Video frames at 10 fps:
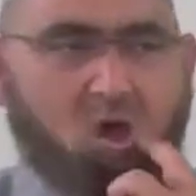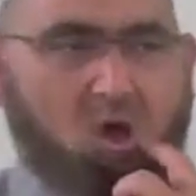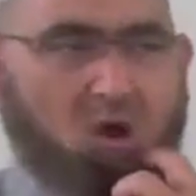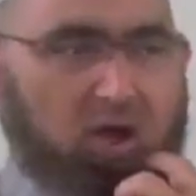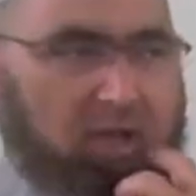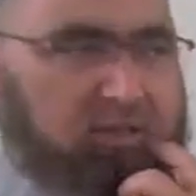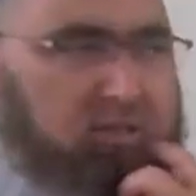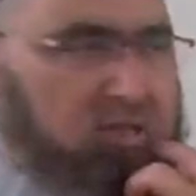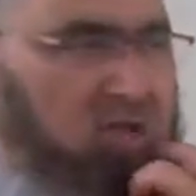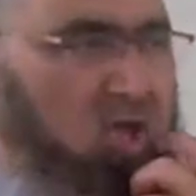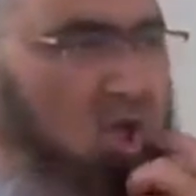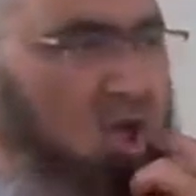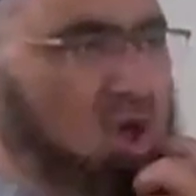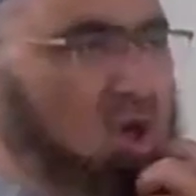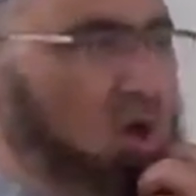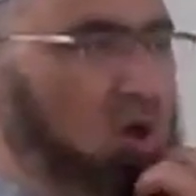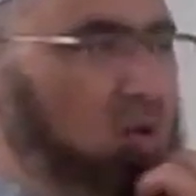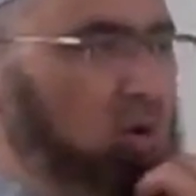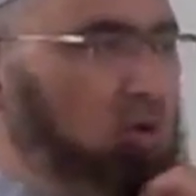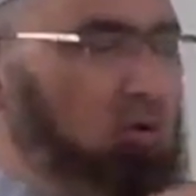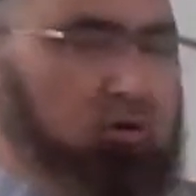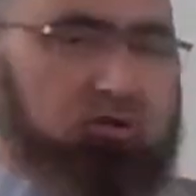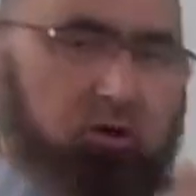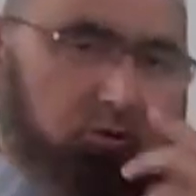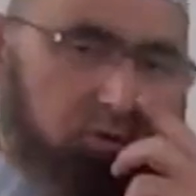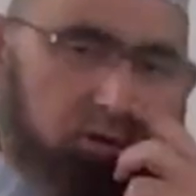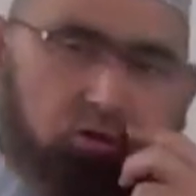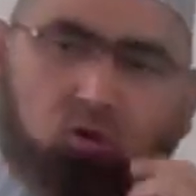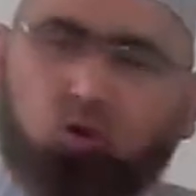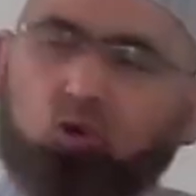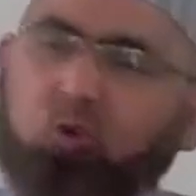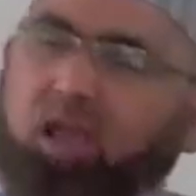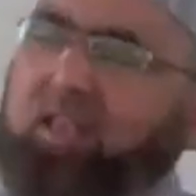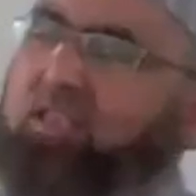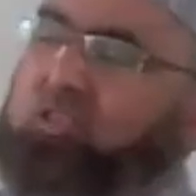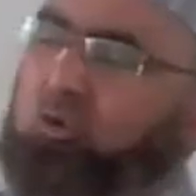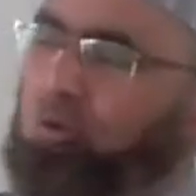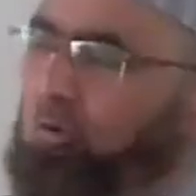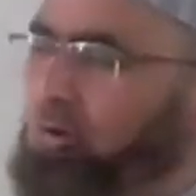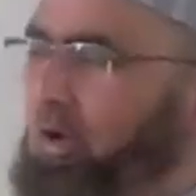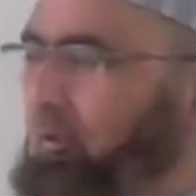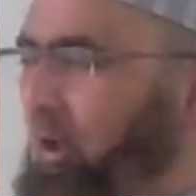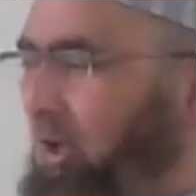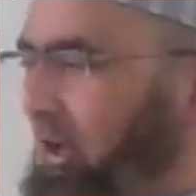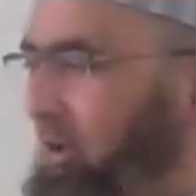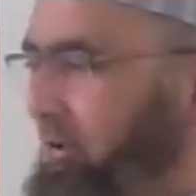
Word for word: or Hajj, when you go to Saudi Arabia, you go to any store in Makkah,